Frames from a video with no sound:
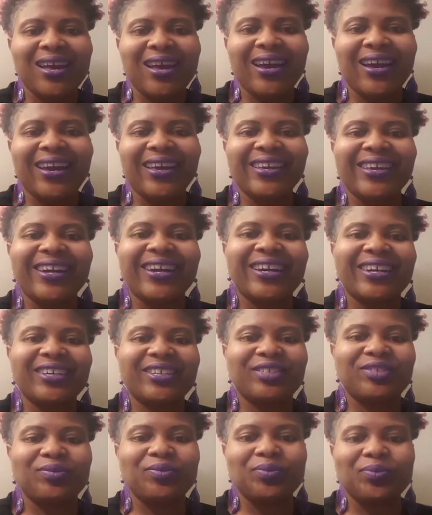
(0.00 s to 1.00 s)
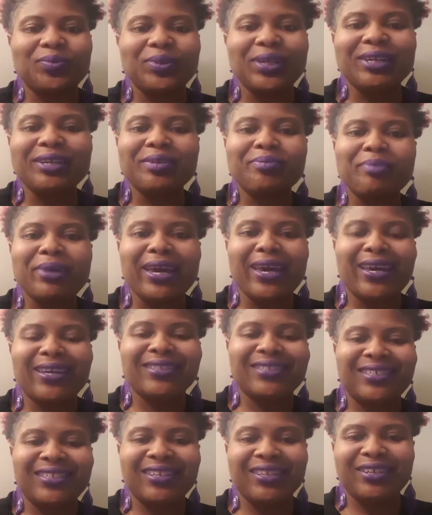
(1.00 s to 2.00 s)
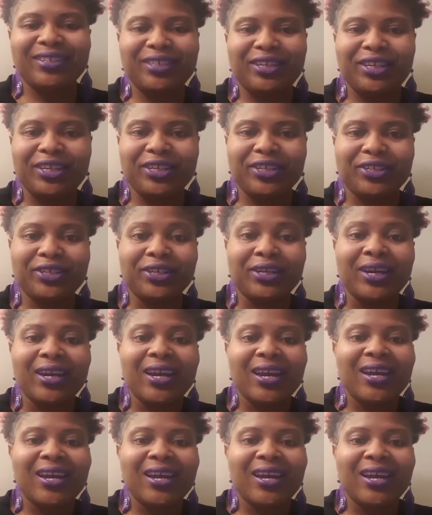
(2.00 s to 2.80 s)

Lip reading: Hi guys, welcome back. Dyon here.